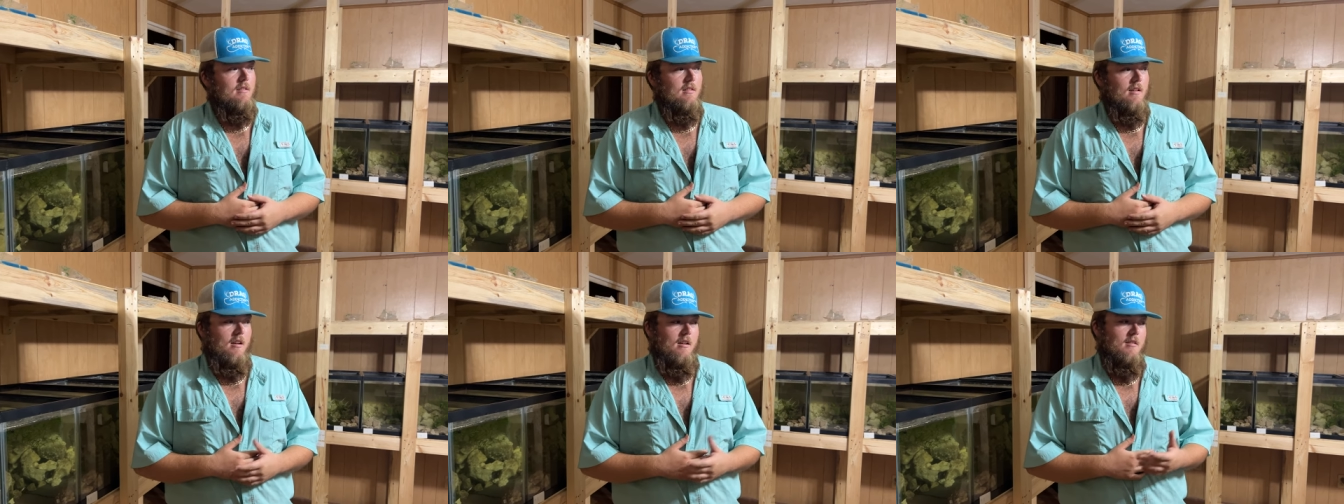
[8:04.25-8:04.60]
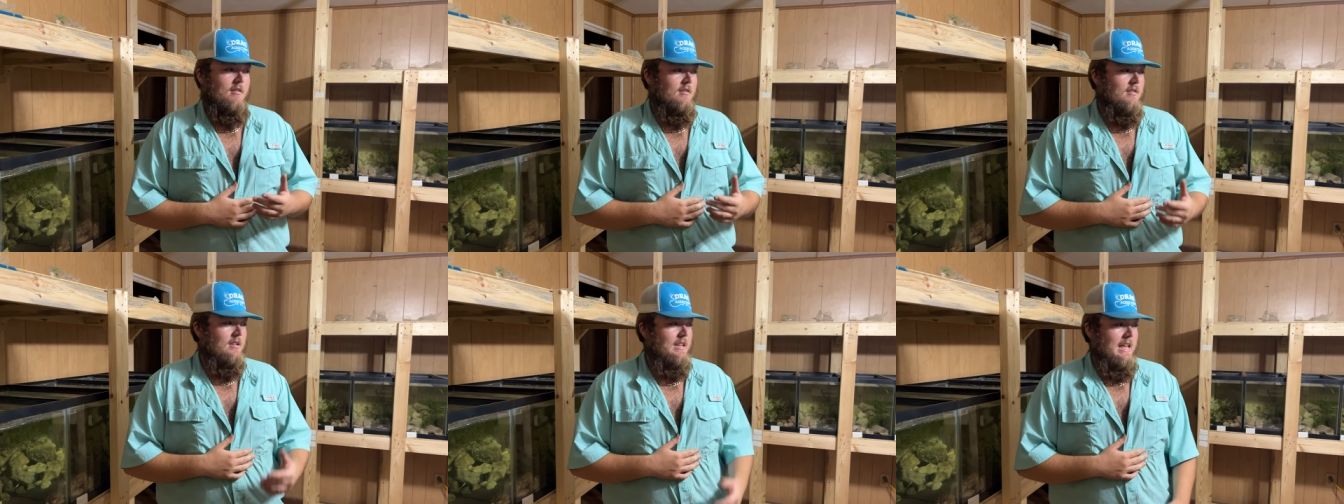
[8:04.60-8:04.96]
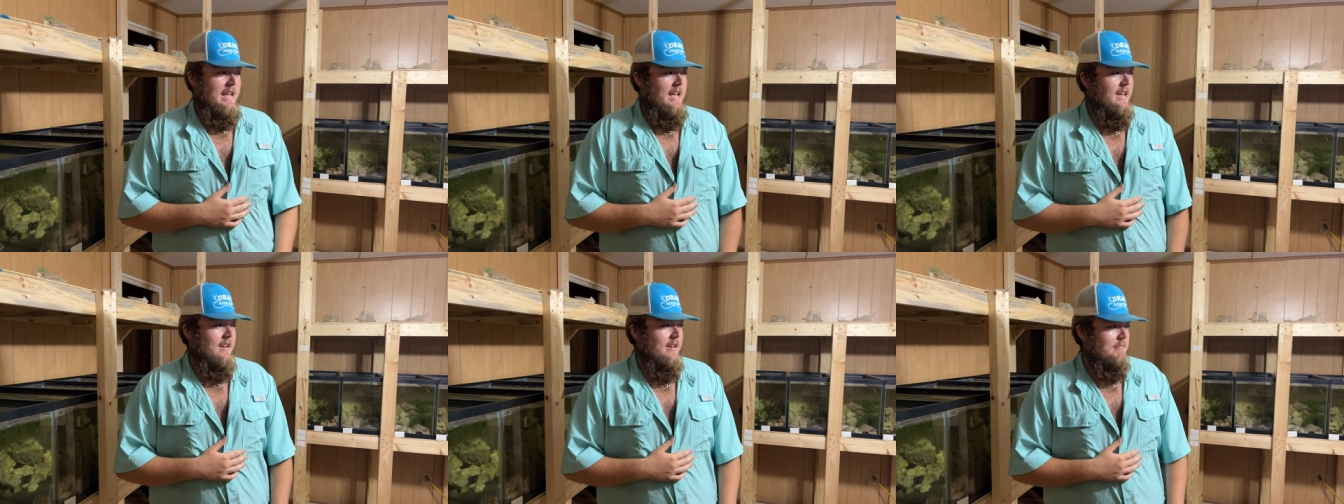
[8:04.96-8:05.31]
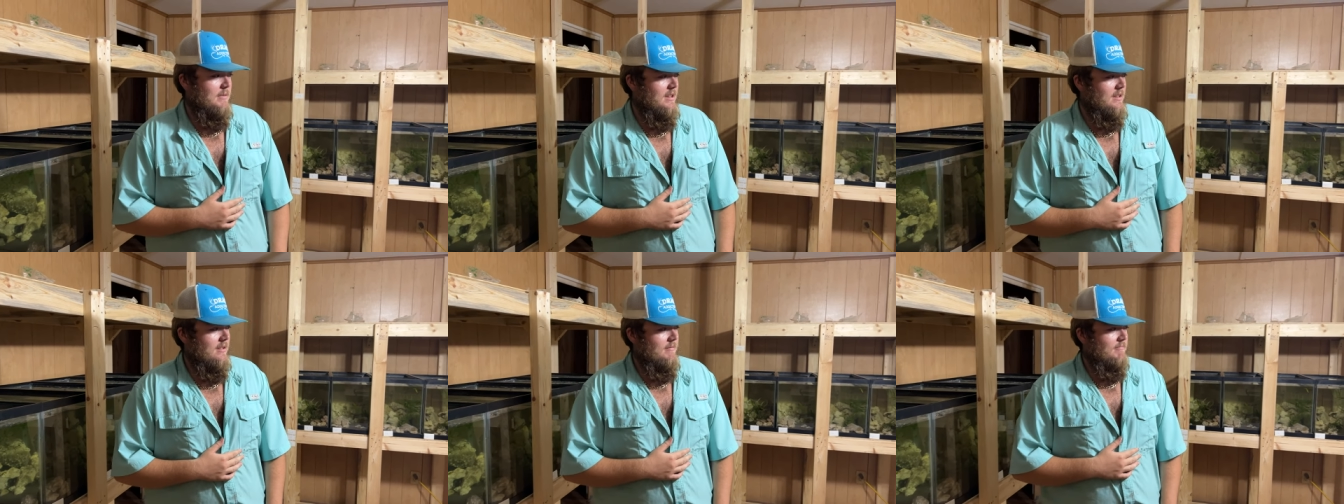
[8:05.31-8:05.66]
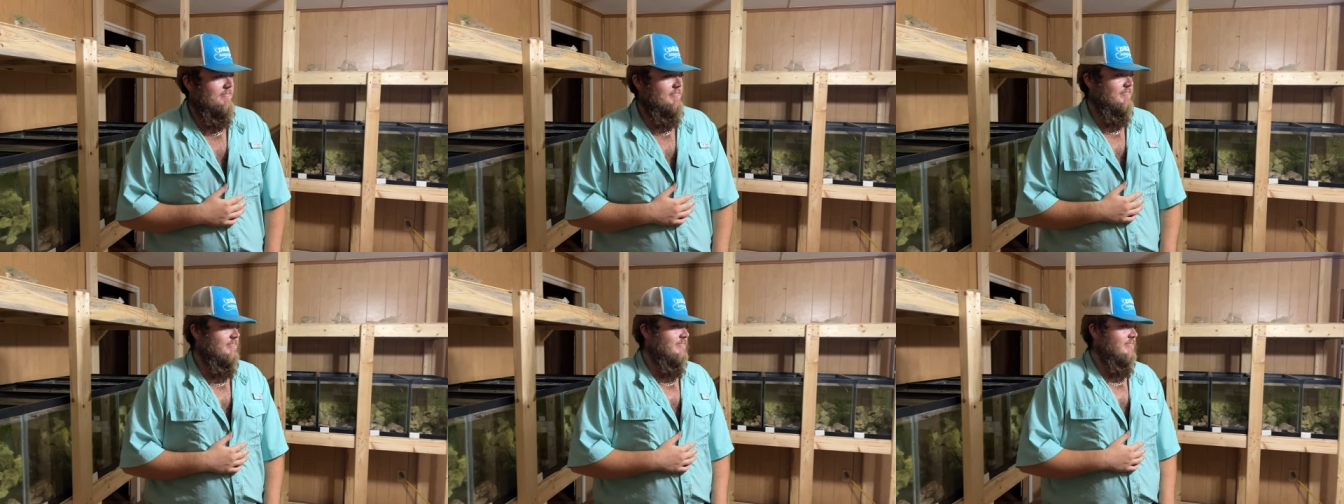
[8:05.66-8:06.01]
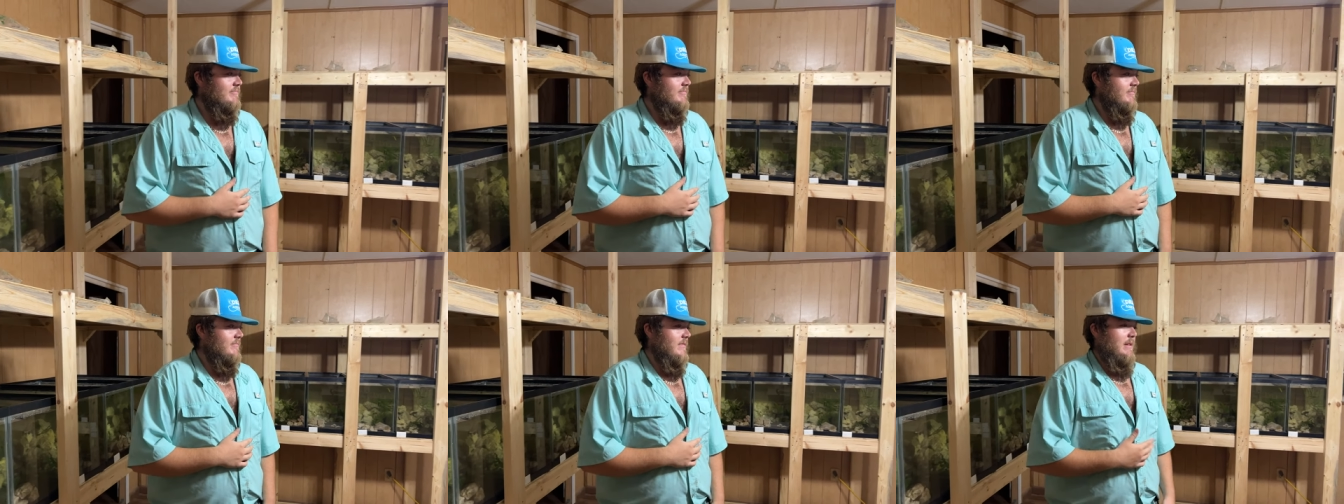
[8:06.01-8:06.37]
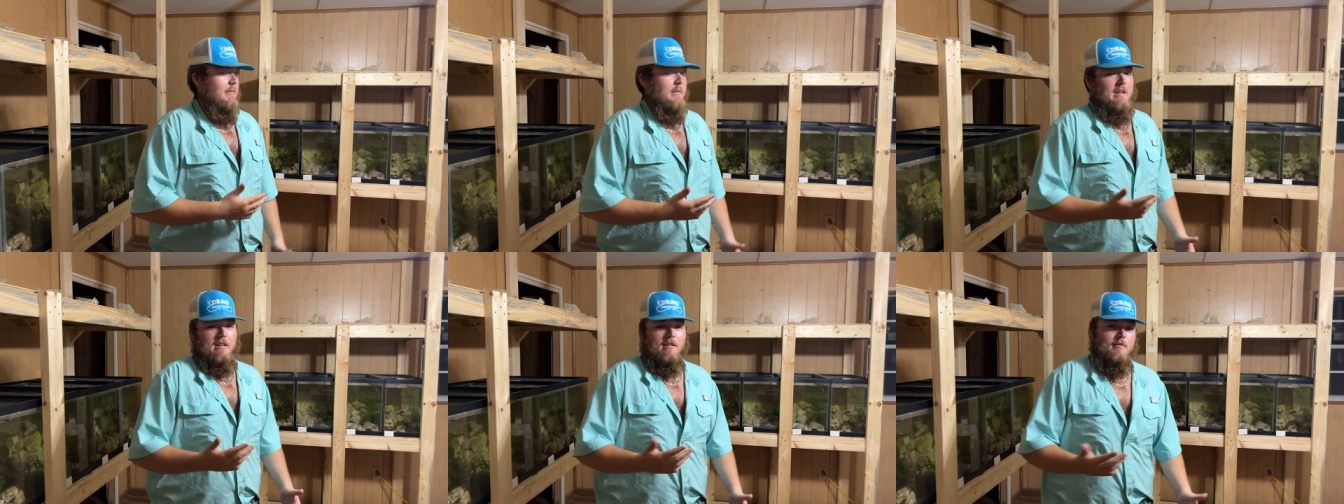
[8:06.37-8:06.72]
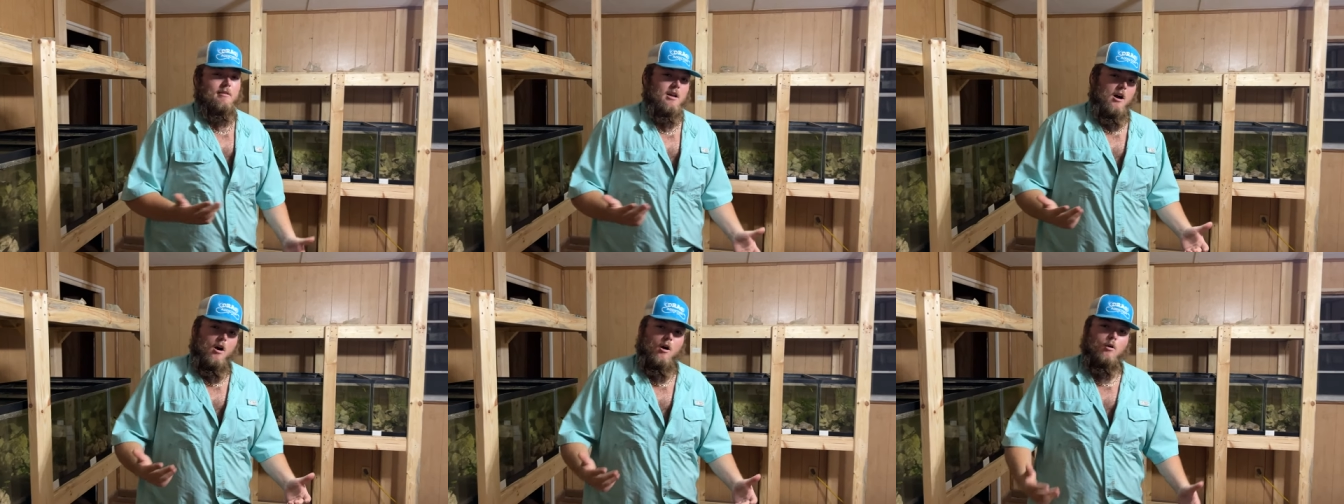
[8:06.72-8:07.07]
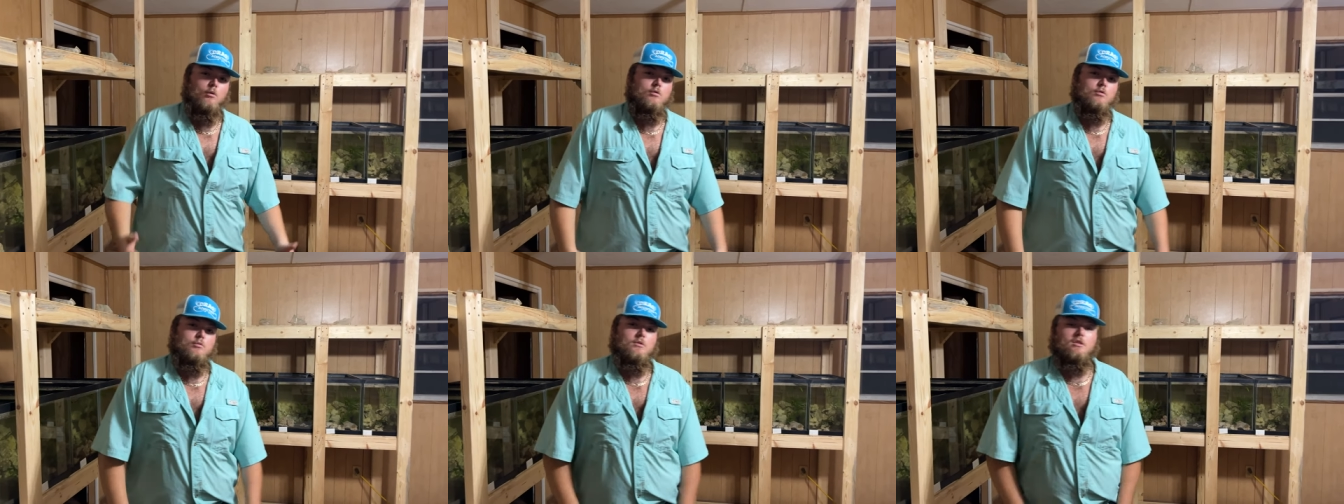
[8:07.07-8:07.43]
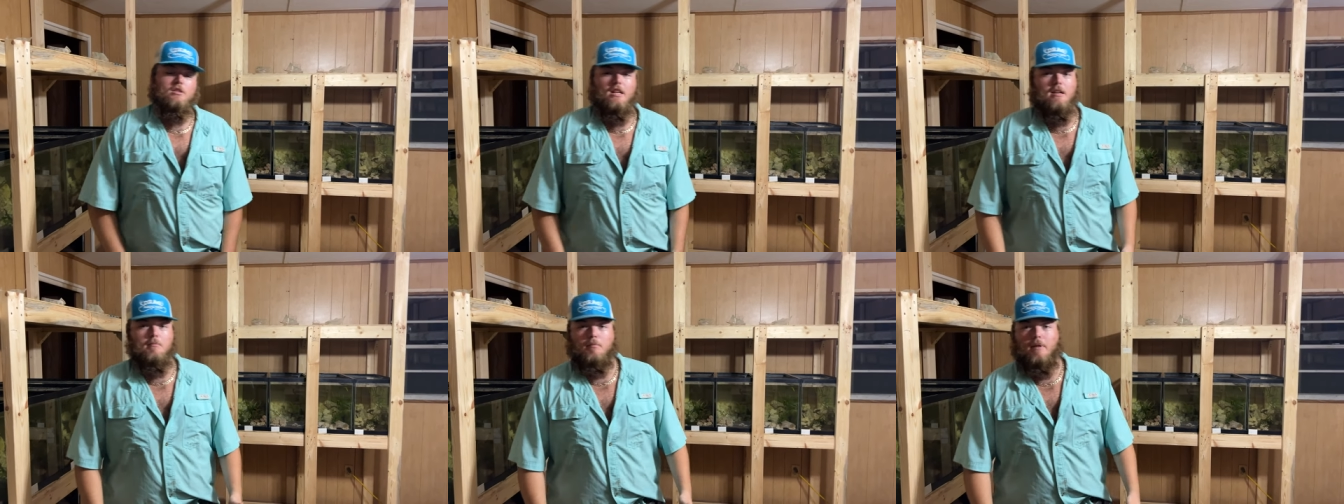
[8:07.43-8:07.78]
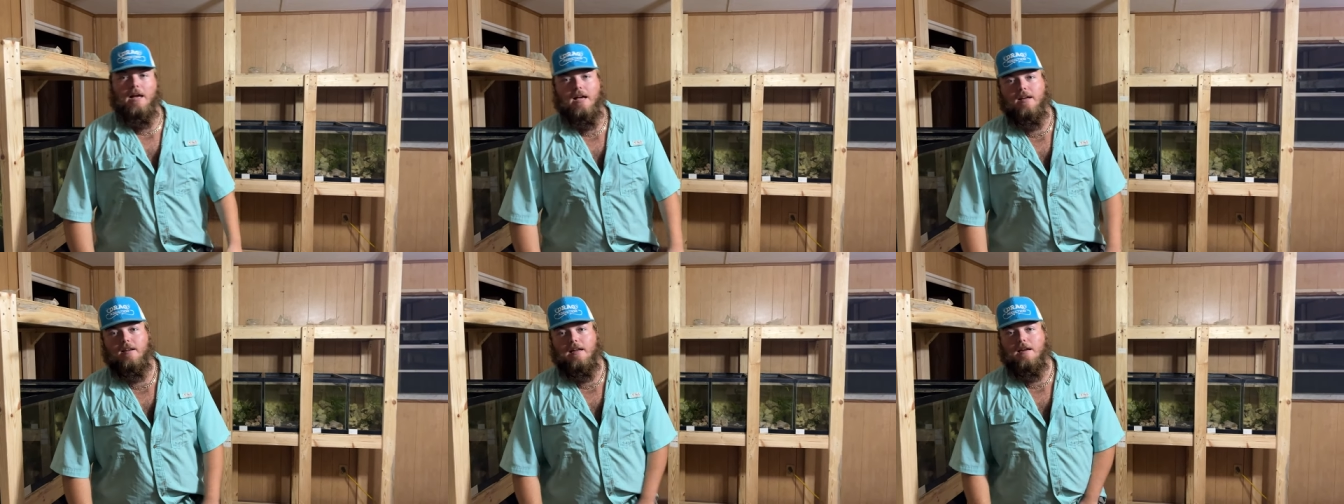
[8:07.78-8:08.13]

other than that, I mean, I mean, cost, which ain't bad.